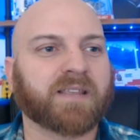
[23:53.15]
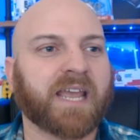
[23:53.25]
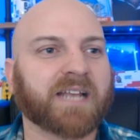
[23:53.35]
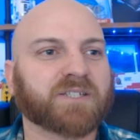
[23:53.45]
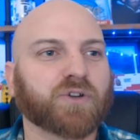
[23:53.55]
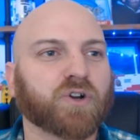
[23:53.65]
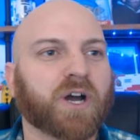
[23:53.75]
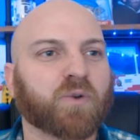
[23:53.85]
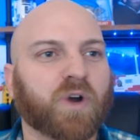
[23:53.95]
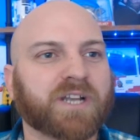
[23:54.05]
Cancel your
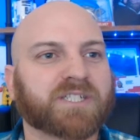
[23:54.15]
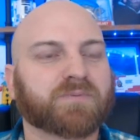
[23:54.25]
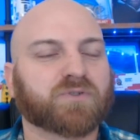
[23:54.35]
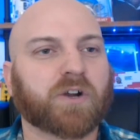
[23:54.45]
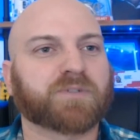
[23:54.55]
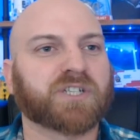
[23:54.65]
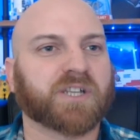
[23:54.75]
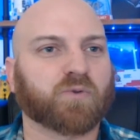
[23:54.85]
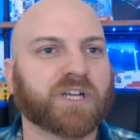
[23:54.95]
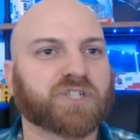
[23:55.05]
unwanted subscriptions
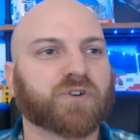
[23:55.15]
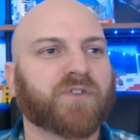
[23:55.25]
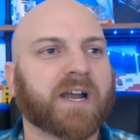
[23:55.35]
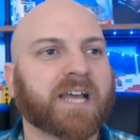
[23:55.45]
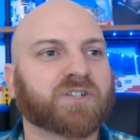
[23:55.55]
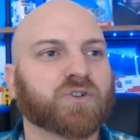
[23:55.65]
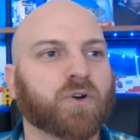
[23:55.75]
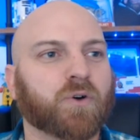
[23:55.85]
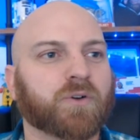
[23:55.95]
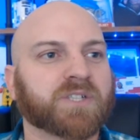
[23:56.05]
and reach your financial
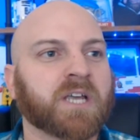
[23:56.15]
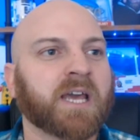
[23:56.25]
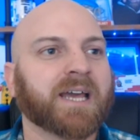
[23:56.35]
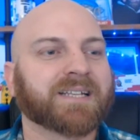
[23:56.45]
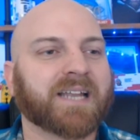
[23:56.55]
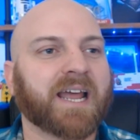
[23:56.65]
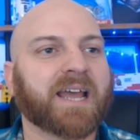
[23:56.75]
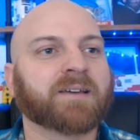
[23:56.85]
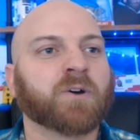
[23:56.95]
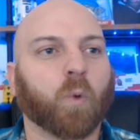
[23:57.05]
goals
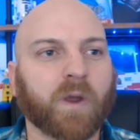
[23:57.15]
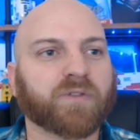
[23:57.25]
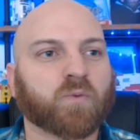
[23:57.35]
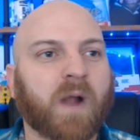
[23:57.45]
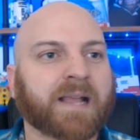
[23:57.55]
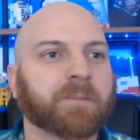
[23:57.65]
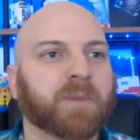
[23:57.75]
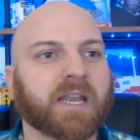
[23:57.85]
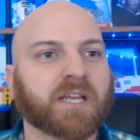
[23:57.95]
today with Rocket Money.